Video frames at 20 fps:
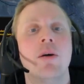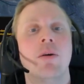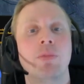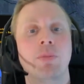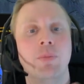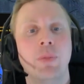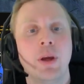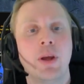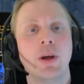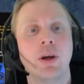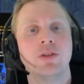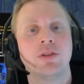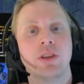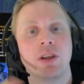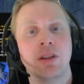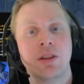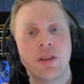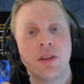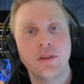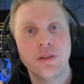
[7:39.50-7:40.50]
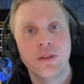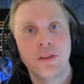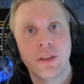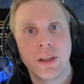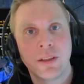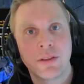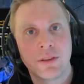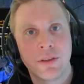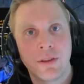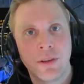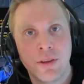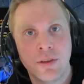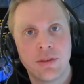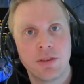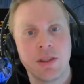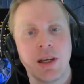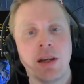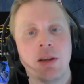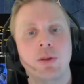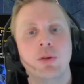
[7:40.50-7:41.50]
because it doesn't just
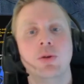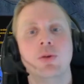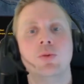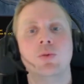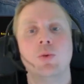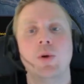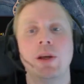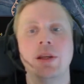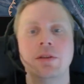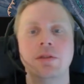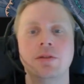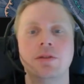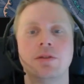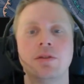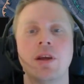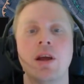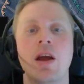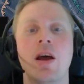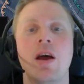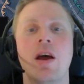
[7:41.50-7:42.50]
decide who wins.